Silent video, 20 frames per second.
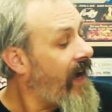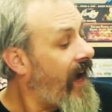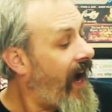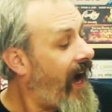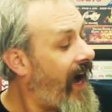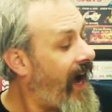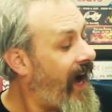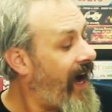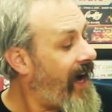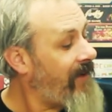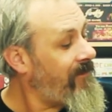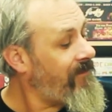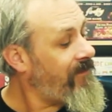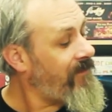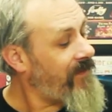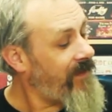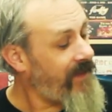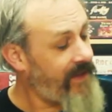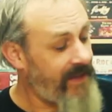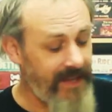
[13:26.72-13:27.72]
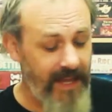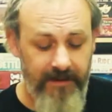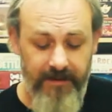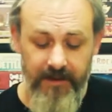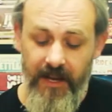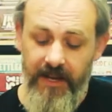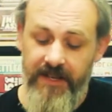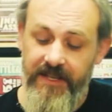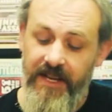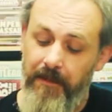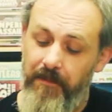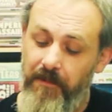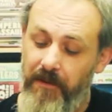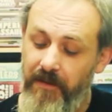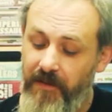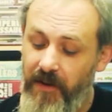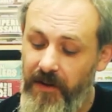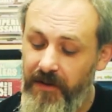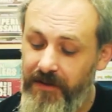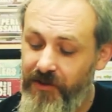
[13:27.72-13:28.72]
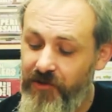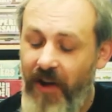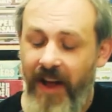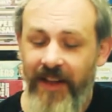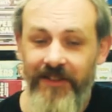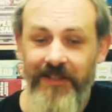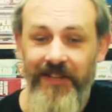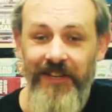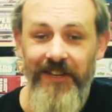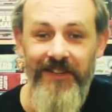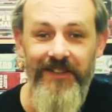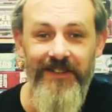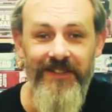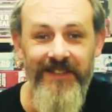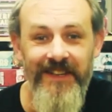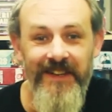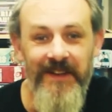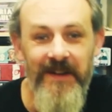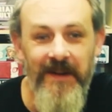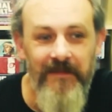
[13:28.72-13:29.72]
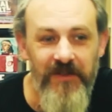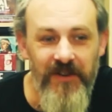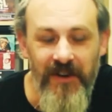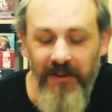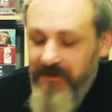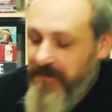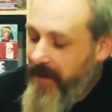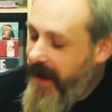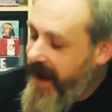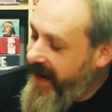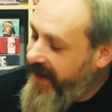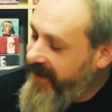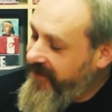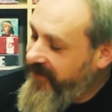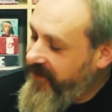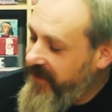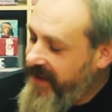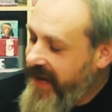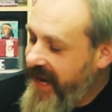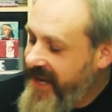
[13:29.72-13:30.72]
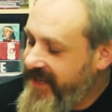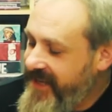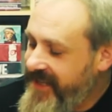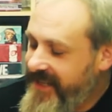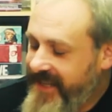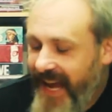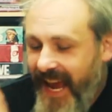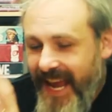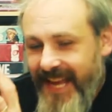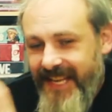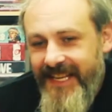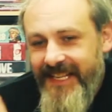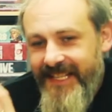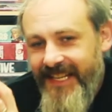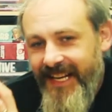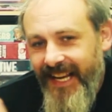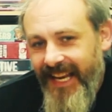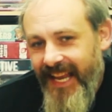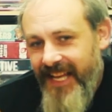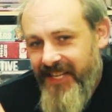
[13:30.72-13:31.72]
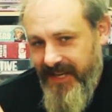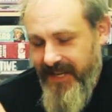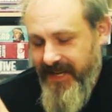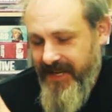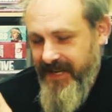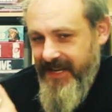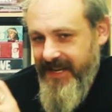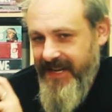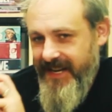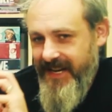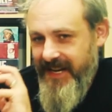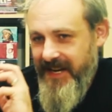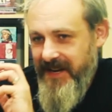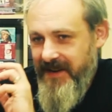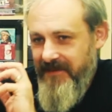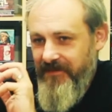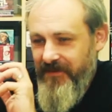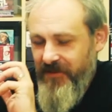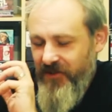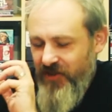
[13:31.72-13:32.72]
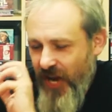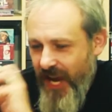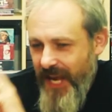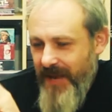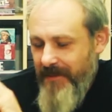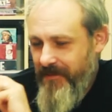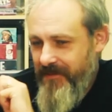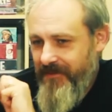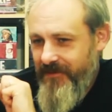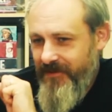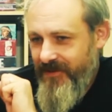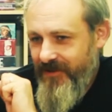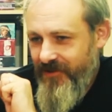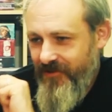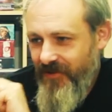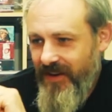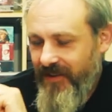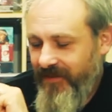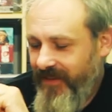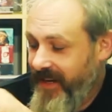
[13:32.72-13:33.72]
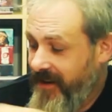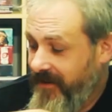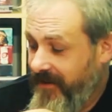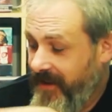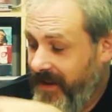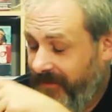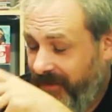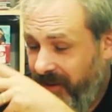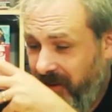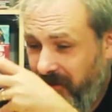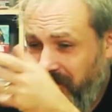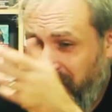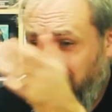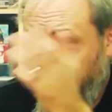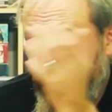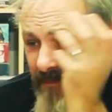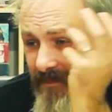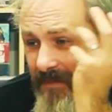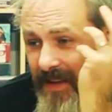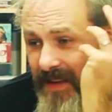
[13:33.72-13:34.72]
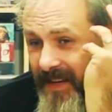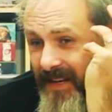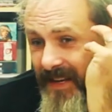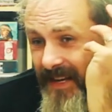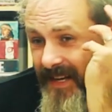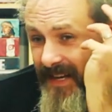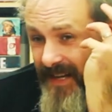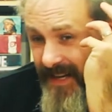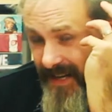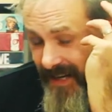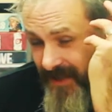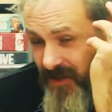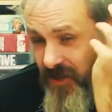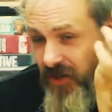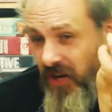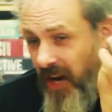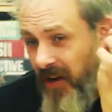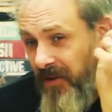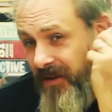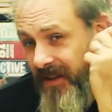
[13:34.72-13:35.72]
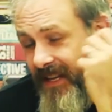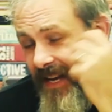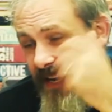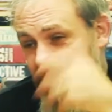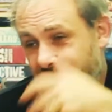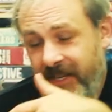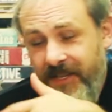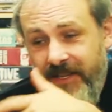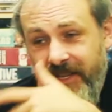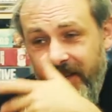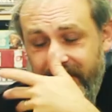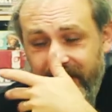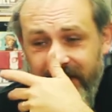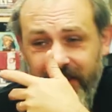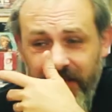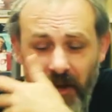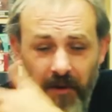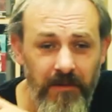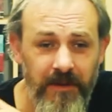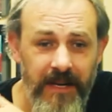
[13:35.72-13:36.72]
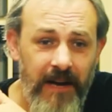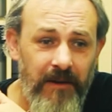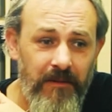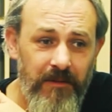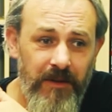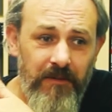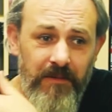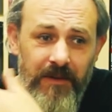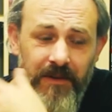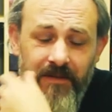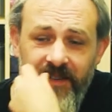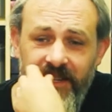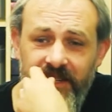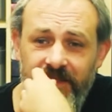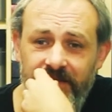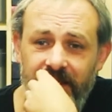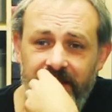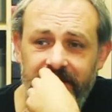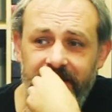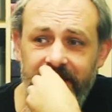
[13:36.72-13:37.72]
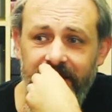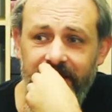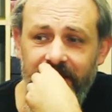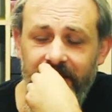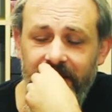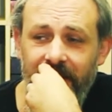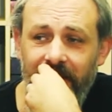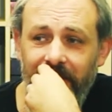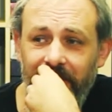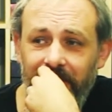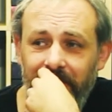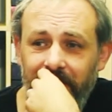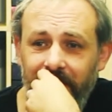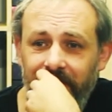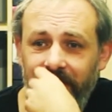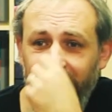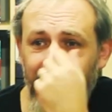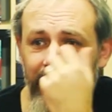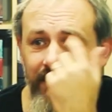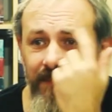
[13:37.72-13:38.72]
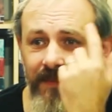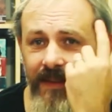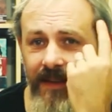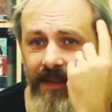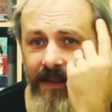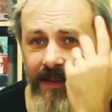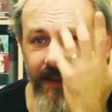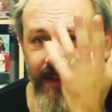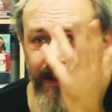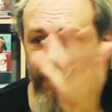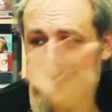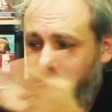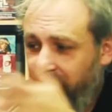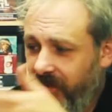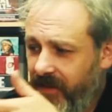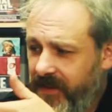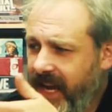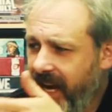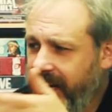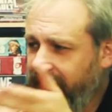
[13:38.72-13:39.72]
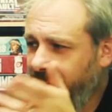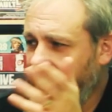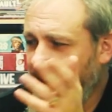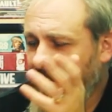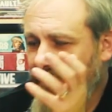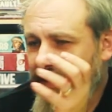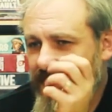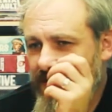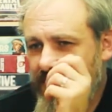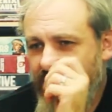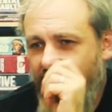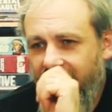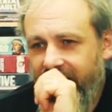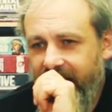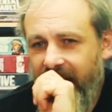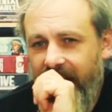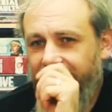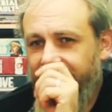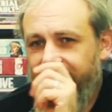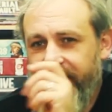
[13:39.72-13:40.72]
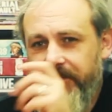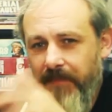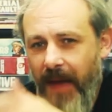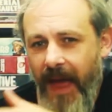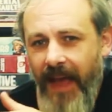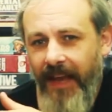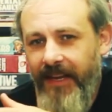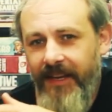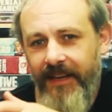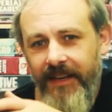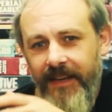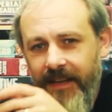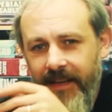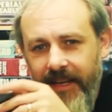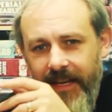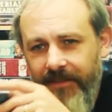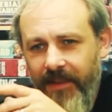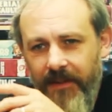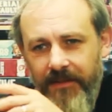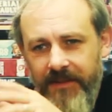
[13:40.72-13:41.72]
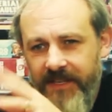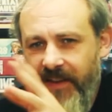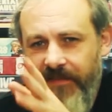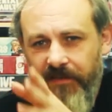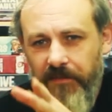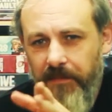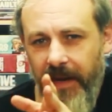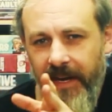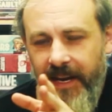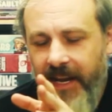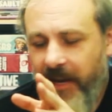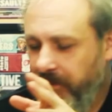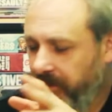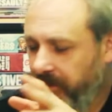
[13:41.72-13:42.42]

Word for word: Um, then next up we've got Trancers, Charles Band from the 80s, 80s classic, uh, cheap straight to video. If you were a child in the 80s, there's no doubt you would have seen Trancers on the Shelf with, um, with the tagline, I think, Jack Deth's back, even though he's never been here